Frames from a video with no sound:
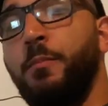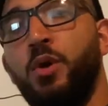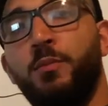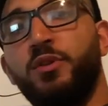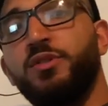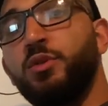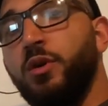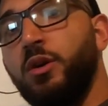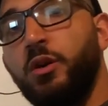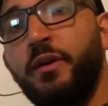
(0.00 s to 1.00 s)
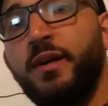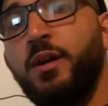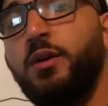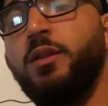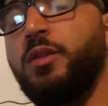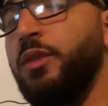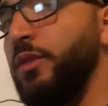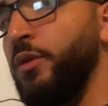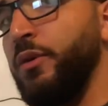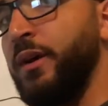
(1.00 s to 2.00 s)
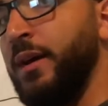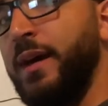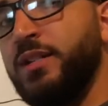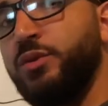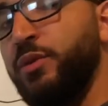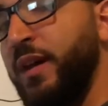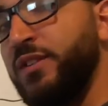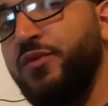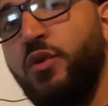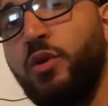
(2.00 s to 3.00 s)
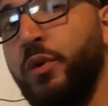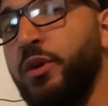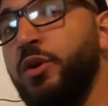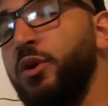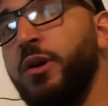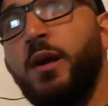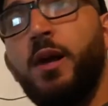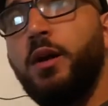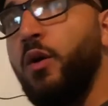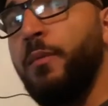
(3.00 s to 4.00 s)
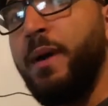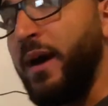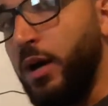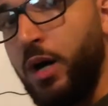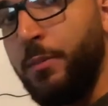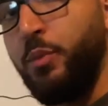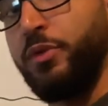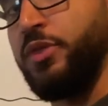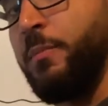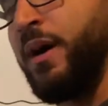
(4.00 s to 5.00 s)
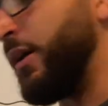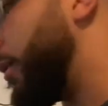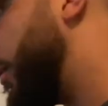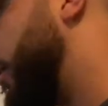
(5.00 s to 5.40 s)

murmurs still occurring during S3, S4 when you're going back up with the bell